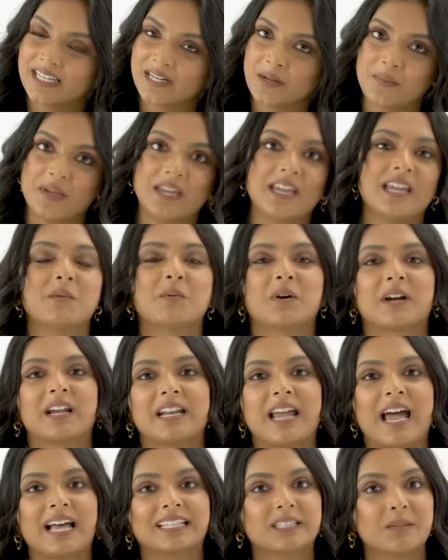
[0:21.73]
gonna be, we're
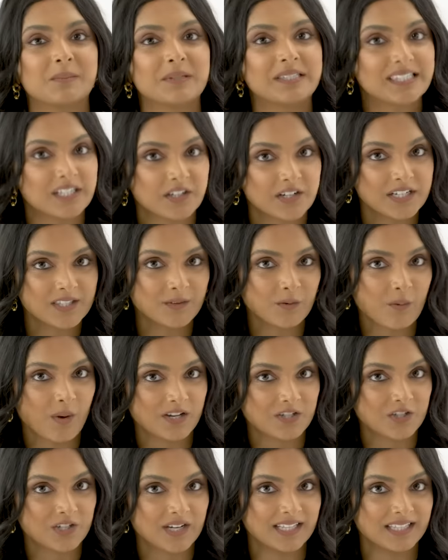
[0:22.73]
gonna ask them a series of
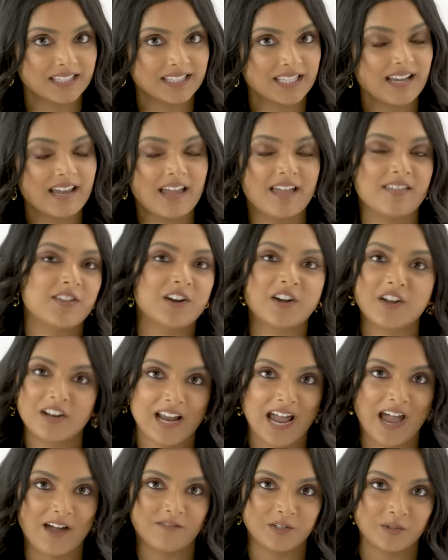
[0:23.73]
questions, and they're
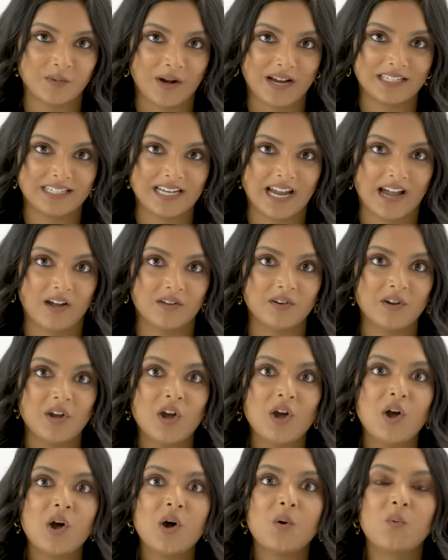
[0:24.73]
gonna have to write down
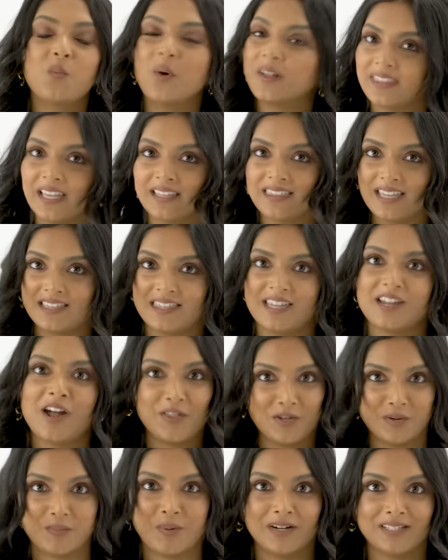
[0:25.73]
what they think the
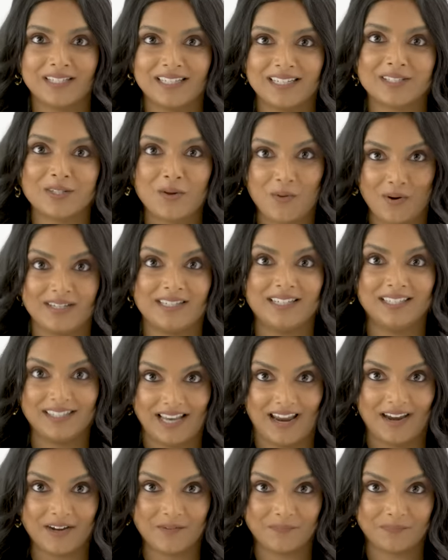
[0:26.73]
other person is going to
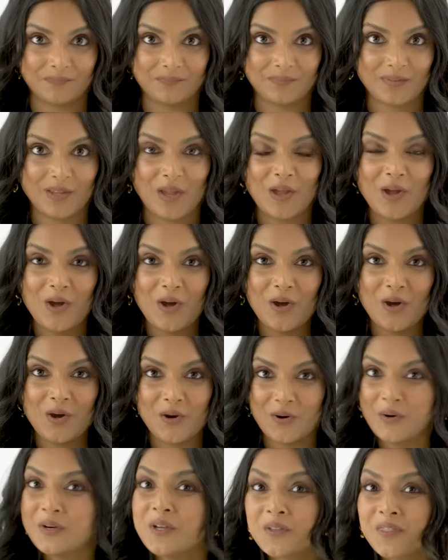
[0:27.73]
say.
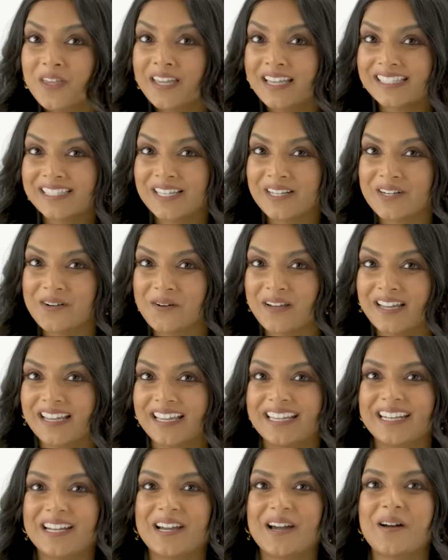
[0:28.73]
Who do you think is gonna
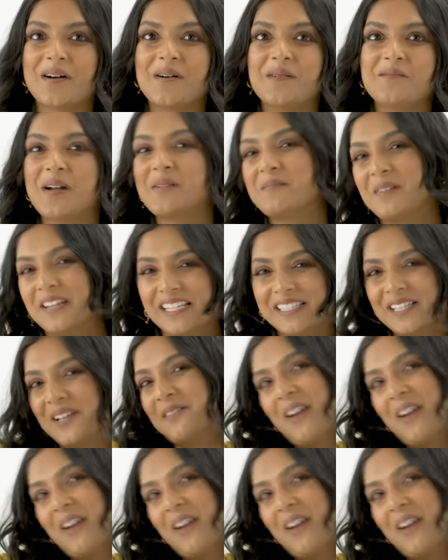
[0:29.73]
win? My money's